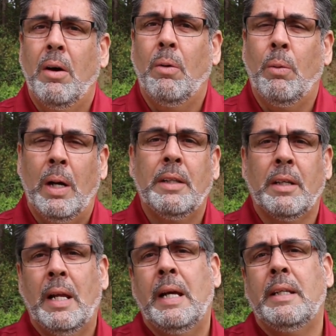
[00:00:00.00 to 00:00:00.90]
while
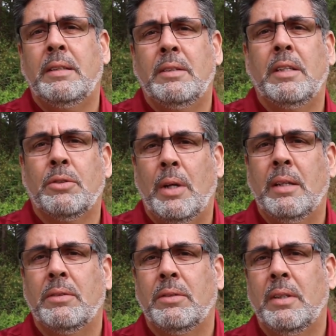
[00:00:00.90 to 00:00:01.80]
the client is in a
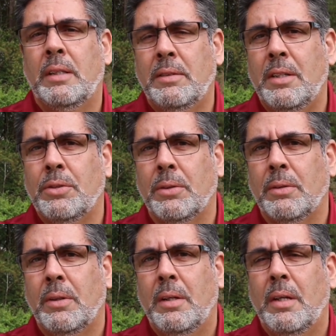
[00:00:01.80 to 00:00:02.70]
trance in a
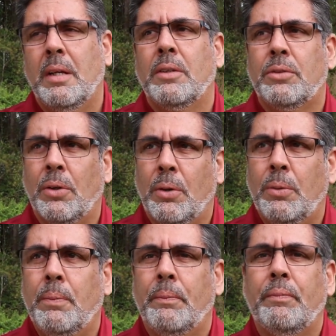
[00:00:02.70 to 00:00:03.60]
session.
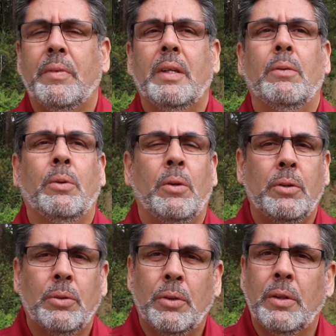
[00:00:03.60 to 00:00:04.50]
So we're
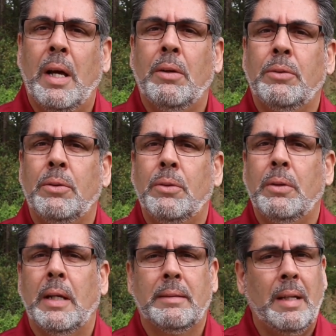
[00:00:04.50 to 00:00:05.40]
going to learn how to
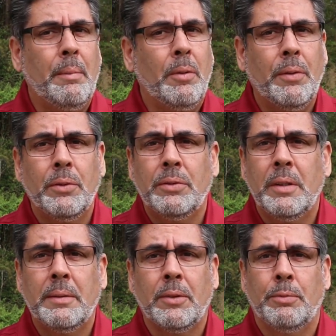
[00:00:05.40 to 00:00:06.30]
do that. Some of those
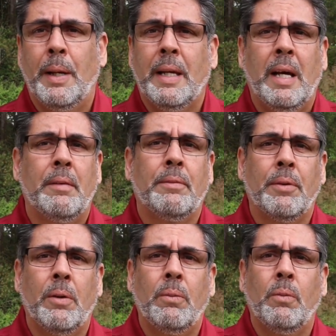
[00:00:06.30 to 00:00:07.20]
symptoms might come
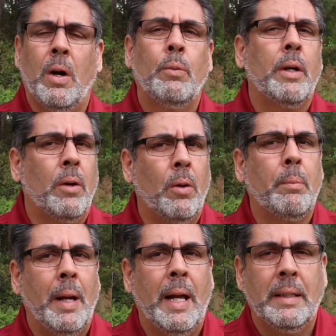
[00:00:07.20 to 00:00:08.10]
from what we
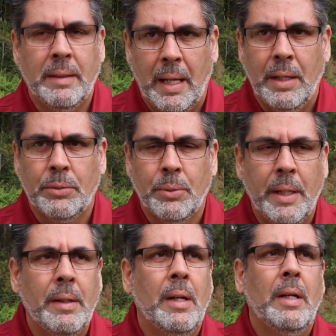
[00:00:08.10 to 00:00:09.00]
call past lives,
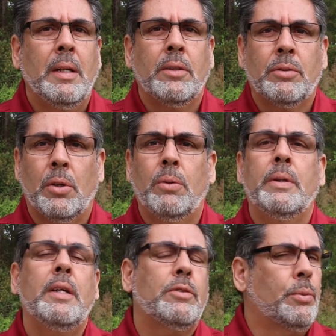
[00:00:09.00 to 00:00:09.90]
right?
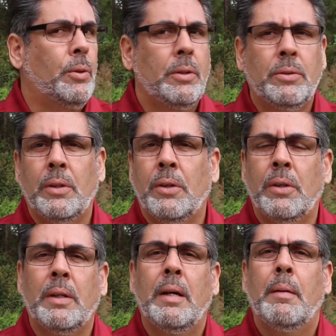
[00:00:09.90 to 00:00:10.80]
So yes, we're going to
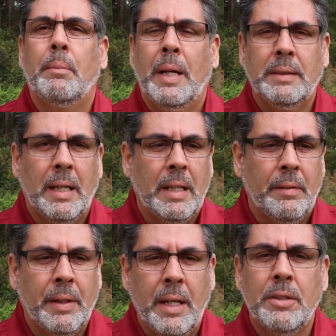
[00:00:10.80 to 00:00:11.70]
learn past life
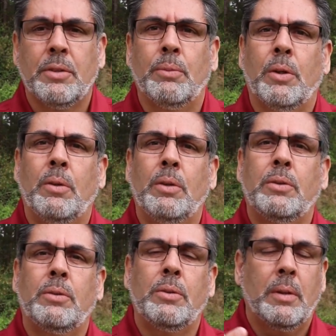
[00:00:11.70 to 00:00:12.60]
navigation. We're
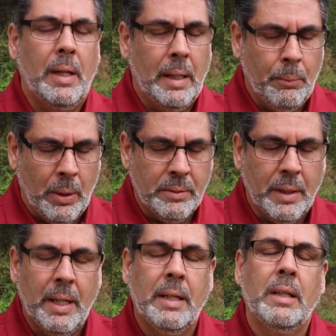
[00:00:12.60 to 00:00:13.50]
going to
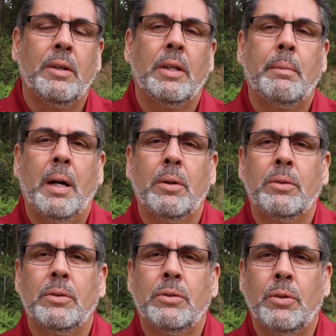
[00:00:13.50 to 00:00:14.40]
once again learn
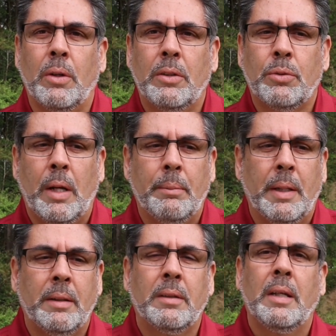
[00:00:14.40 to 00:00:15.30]
about soul
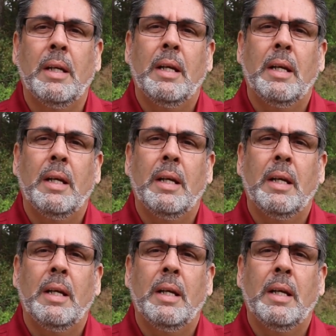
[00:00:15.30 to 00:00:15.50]
entrapment